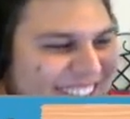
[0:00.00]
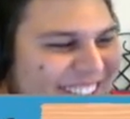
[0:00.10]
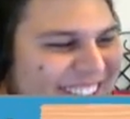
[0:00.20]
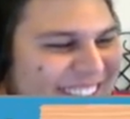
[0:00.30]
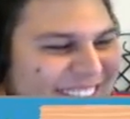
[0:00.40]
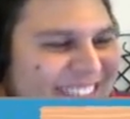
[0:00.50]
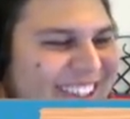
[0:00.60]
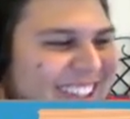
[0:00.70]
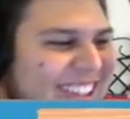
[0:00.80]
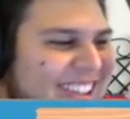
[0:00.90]

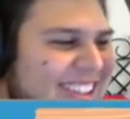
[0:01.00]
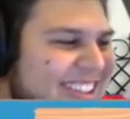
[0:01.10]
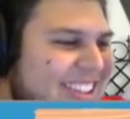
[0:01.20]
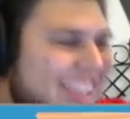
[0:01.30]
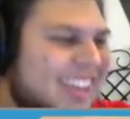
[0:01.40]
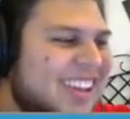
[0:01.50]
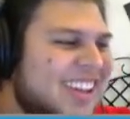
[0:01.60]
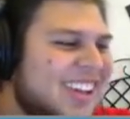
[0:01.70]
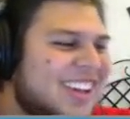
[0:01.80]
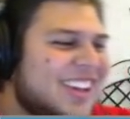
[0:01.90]

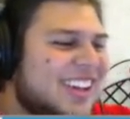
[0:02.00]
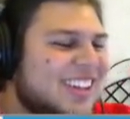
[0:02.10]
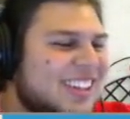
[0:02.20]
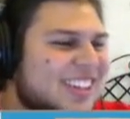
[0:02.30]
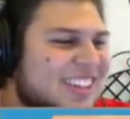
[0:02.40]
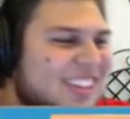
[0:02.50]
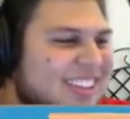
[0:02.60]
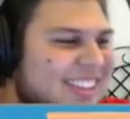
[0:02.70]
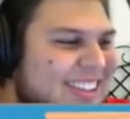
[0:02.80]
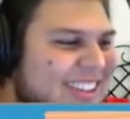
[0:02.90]

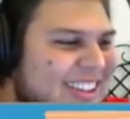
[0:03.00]
(silence)